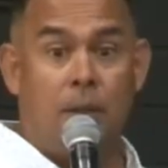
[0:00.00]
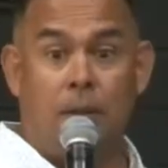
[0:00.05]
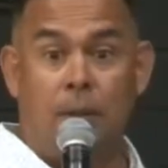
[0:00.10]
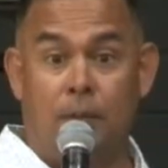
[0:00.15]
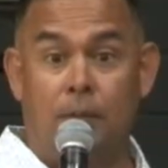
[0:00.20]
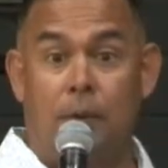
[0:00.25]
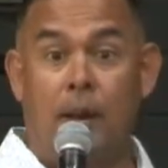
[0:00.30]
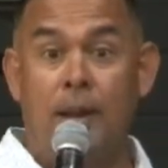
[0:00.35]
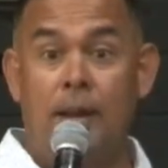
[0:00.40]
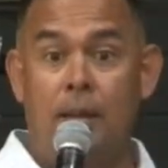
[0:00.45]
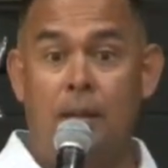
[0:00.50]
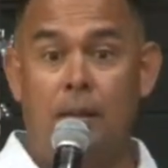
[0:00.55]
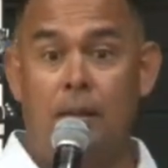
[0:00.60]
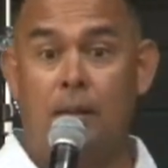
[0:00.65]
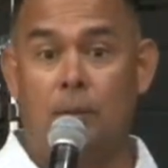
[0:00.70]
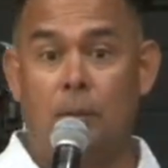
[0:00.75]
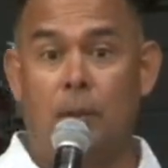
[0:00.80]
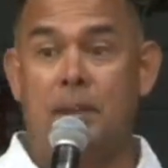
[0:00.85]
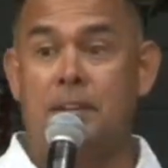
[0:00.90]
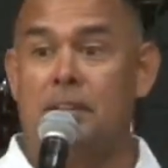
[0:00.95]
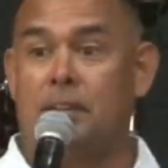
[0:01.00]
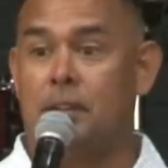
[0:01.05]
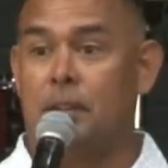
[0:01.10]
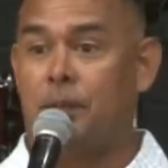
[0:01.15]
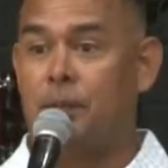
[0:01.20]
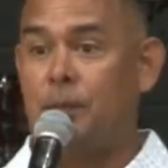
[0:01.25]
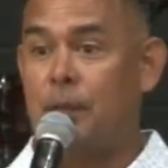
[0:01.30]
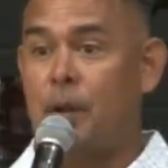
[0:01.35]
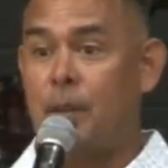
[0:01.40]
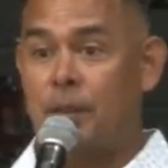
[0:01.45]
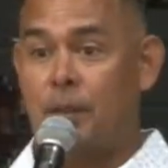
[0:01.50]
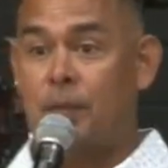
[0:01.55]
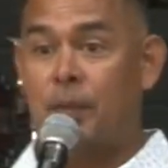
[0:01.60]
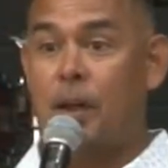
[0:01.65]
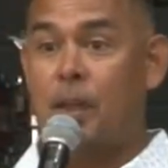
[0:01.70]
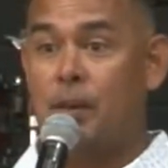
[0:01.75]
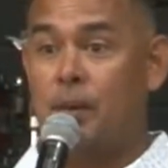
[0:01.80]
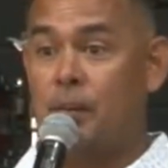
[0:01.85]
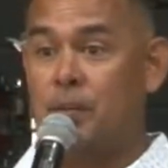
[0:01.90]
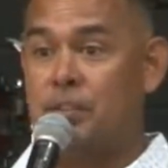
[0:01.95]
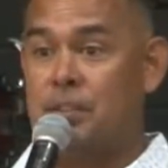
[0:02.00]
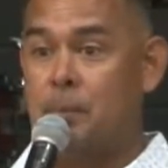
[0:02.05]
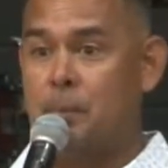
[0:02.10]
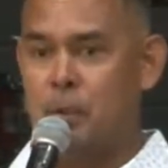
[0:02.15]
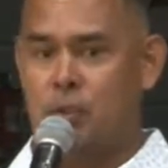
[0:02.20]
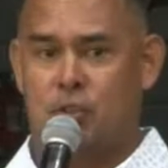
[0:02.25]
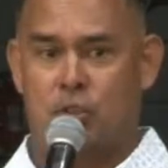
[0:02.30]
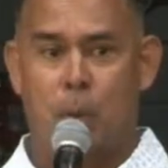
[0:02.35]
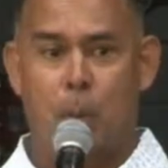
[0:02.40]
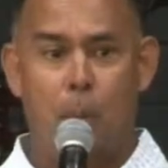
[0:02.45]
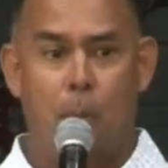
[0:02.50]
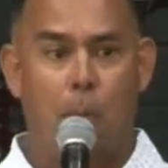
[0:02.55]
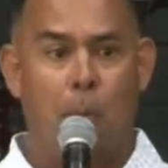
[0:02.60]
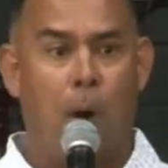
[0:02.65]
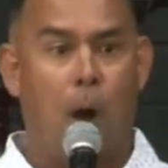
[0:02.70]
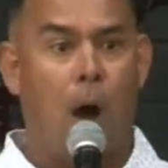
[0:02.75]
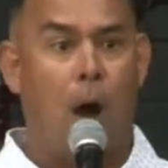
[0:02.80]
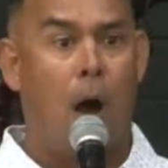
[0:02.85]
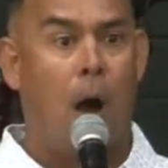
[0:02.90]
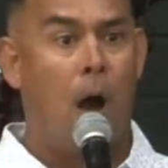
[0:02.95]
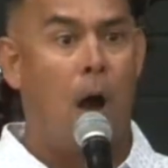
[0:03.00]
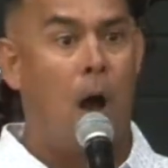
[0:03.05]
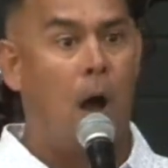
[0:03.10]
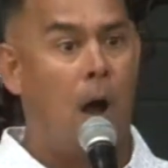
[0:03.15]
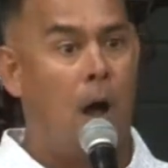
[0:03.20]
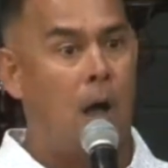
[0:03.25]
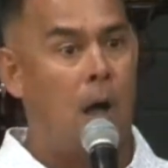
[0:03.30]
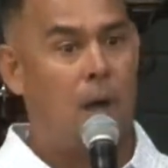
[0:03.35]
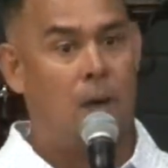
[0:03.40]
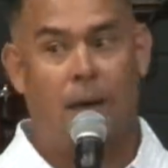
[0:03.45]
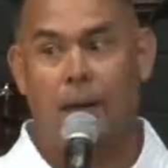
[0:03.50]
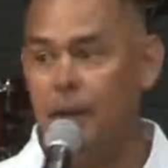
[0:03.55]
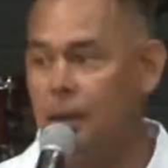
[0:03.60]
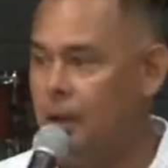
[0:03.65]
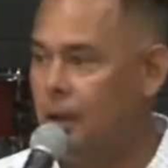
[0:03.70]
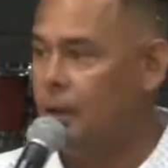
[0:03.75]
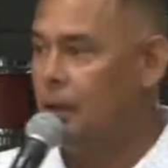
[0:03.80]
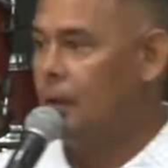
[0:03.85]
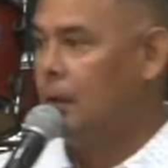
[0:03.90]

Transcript: Uh, right? What is it? The, fa- the father of Sim- Simba, right?